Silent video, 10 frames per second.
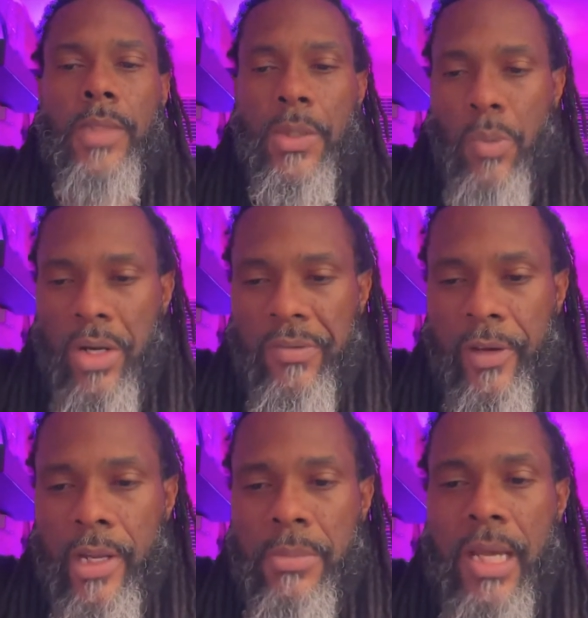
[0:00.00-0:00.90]
It worked for
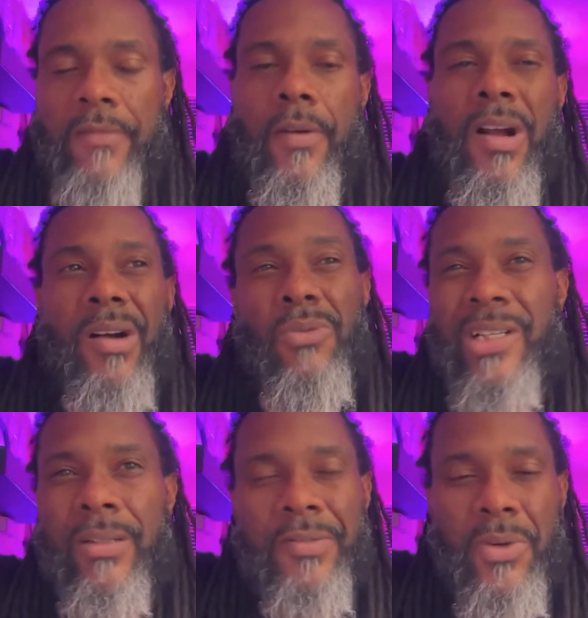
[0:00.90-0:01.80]
him, not for all.
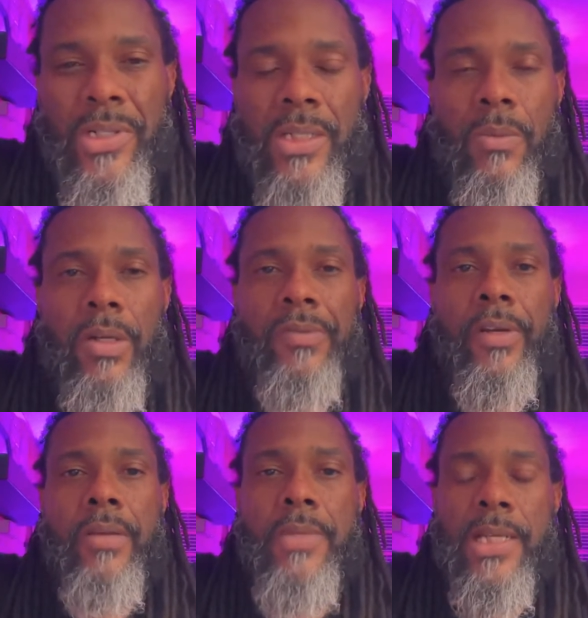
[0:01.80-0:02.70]
Well, of course it worked for
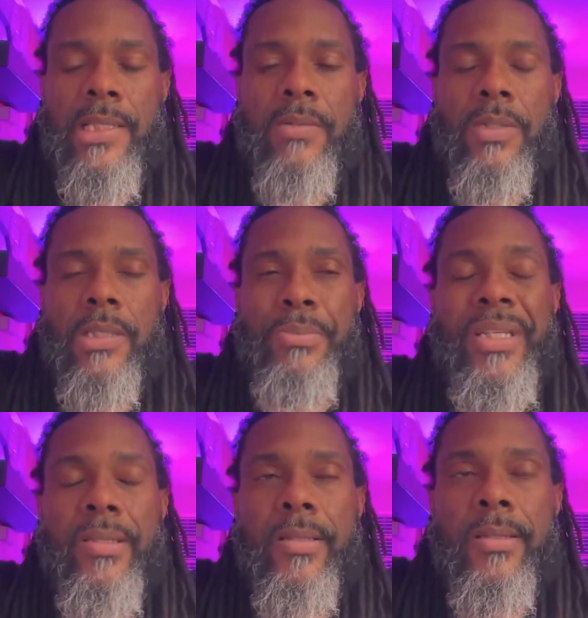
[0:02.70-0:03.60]
him because it was a
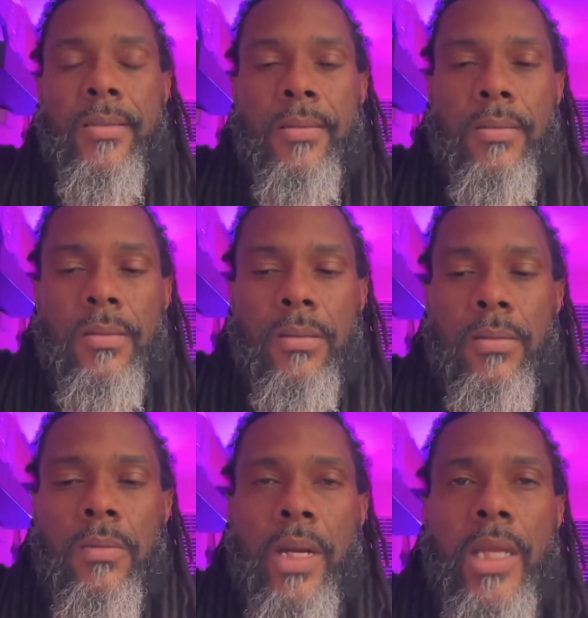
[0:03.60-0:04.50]
business,
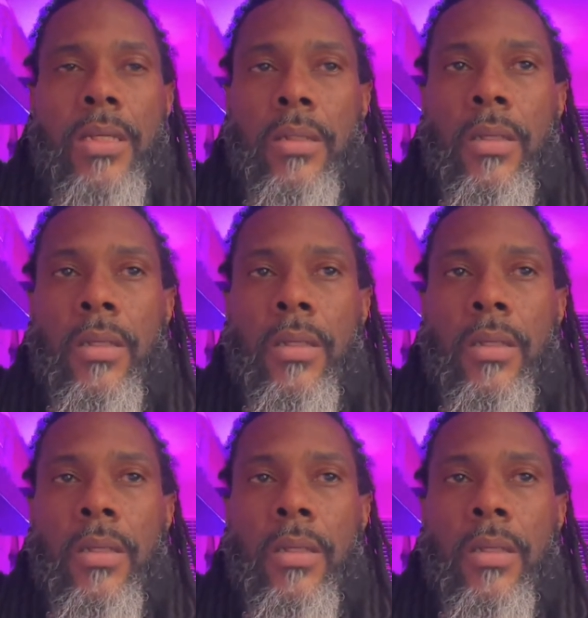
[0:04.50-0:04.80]
right?